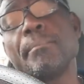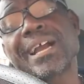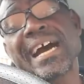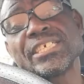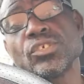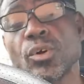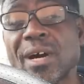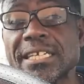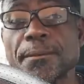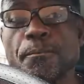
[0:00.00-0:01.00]
Because you know
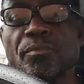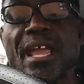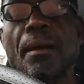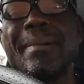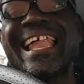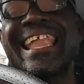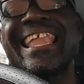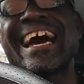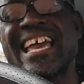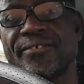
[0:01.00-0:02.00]
what? My
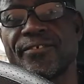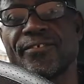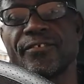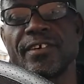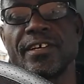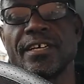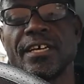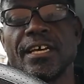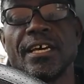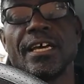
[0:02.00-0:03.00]
life
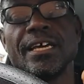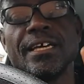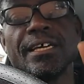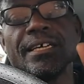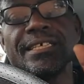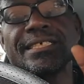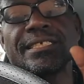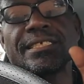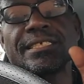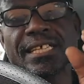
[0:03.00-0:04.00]
is
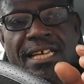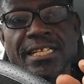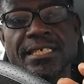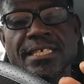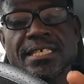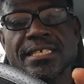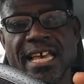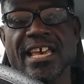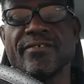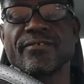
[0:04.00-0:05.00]
still
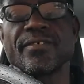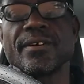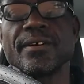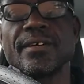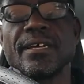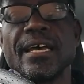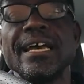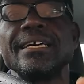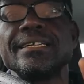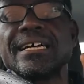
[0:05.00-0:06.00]
saved.
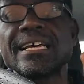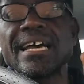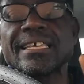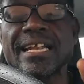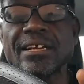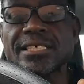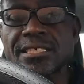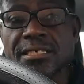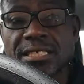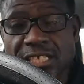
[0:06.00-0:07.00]
That I can
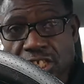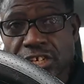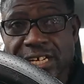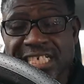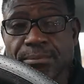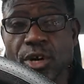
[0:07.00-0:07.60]
sit here this